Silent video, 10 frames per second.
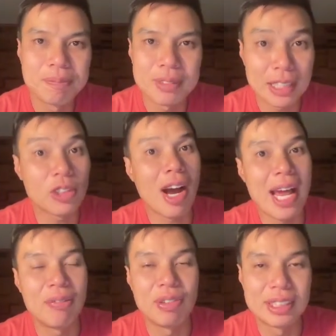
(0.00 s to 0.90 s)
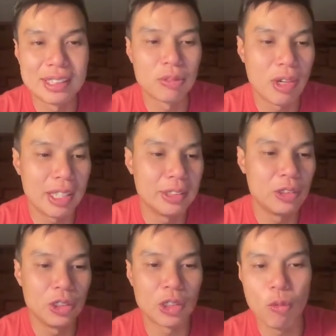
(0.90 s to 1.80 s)
that's all I have for this one.
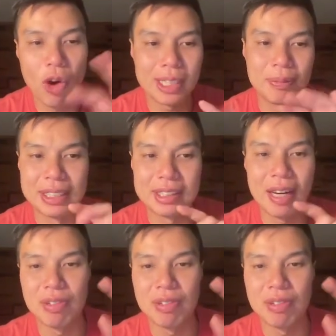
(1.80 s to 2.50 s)
You could watch me solve